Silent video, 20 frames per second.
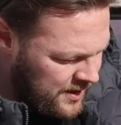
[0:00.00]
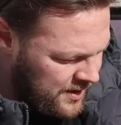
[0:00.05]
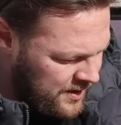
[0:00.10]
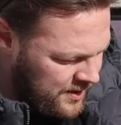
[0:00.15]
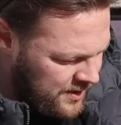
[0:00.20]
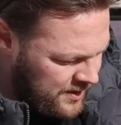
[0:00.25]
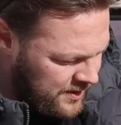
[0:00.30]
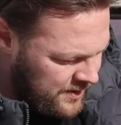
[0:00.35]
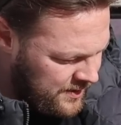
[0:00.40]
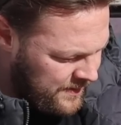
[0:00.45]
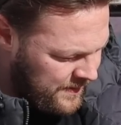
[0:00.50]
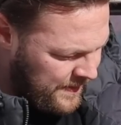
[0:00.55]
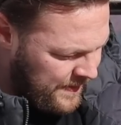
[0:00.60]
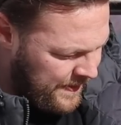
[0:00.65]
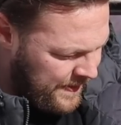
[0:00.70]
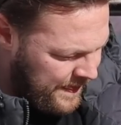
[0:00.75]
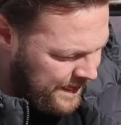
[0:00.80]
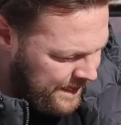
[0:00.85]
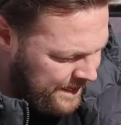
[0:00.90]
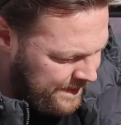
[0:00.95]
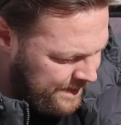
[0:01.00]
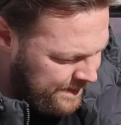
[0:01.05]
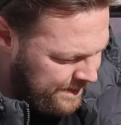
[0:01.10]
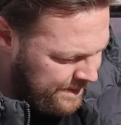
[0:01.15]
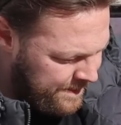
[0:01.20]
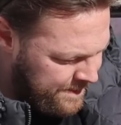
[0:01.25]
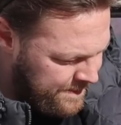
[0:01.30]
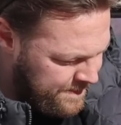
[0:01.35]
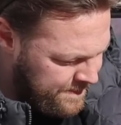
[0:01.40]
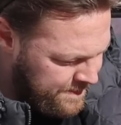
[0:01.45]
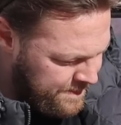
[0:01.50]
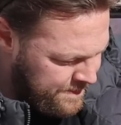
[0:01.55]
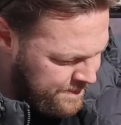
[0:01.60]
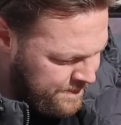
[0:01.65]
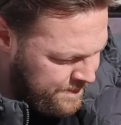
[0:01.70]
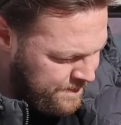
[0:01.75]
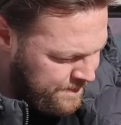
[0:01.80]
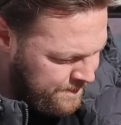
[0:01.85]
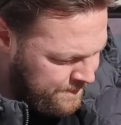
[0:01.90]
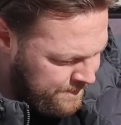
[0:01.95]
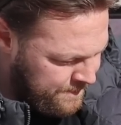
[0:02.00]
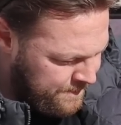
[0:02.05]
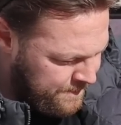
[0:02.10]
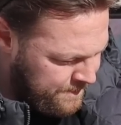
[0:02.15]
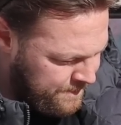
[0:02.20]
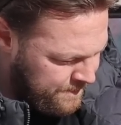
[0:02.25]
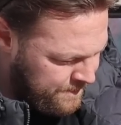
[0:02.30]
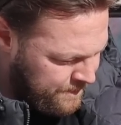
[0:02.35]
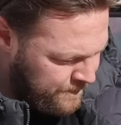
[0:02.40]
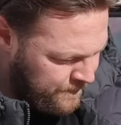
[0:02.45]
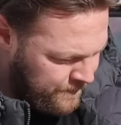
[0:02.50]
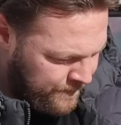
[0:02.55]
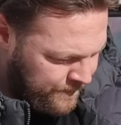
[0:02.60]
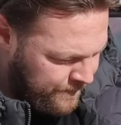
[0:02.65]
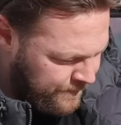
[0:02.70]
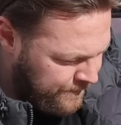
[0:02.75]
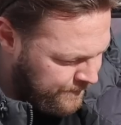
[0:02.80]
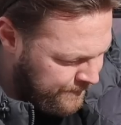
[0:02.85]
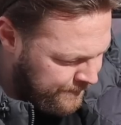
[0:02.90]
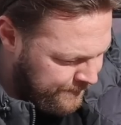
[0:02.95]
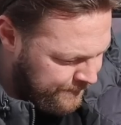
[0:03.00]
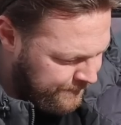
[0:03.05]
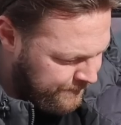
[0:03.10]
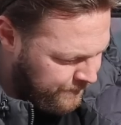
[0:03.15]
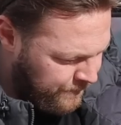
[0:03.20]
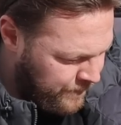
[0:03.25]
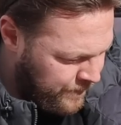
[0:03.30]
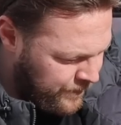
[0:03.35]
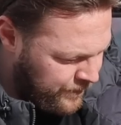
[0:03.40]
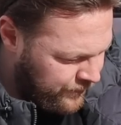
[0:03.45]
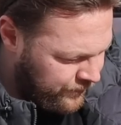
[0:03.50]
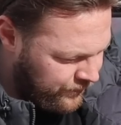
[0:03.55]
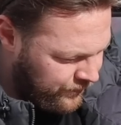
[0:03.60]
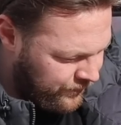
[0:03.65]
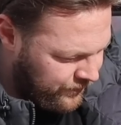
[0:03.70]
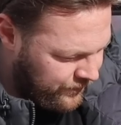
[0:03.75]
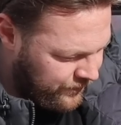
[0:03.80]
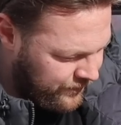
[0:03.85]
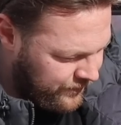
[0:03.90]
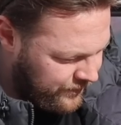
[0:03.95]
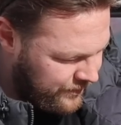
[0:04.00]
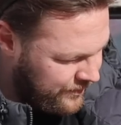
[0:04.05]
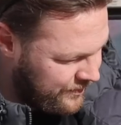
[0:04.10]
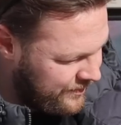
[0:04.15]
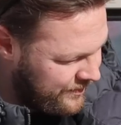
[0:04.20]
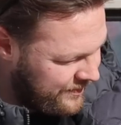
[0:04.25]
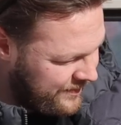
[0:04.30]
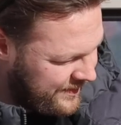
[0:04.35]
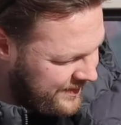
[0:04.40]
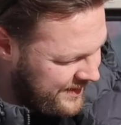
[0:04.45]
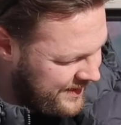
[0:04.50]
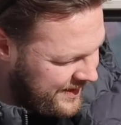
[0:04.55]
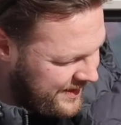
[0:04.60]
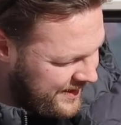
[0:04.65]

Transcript: (silent)